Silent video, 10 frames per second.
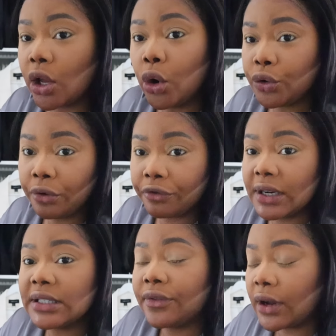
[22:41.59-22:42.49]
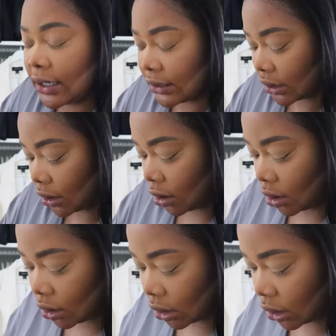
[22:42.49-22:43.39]
it on your friends first
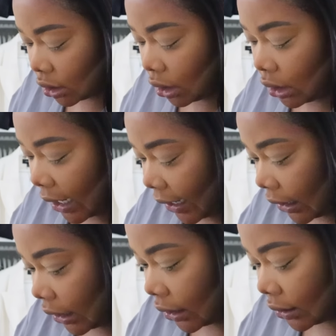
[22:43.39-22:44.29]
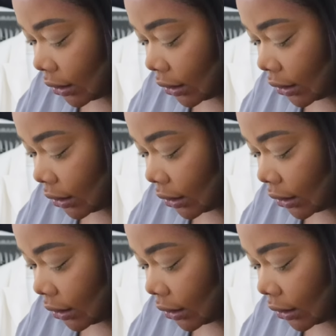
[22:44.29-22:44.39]
to see like